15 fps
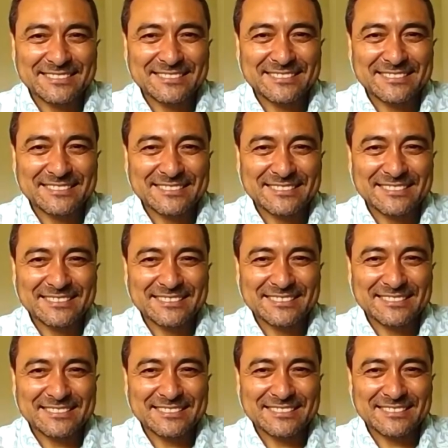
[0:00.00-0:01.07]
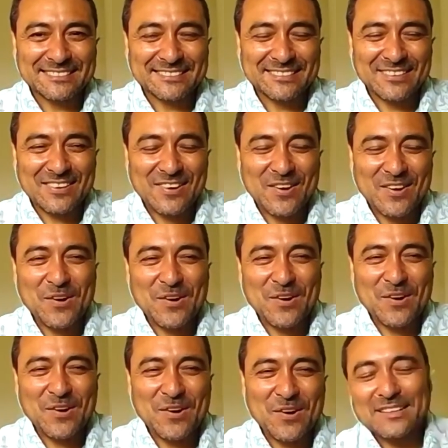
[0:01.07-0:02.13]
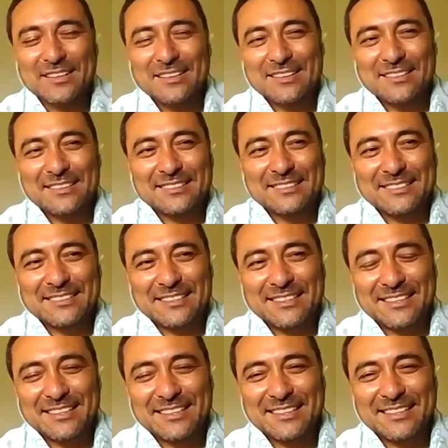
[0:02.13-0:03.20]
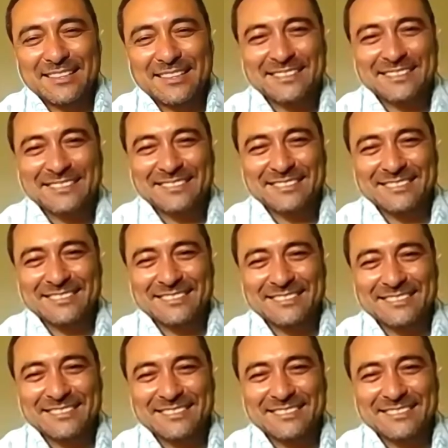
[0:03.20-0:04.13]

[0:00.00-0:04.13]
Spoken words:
The person shown says nothing.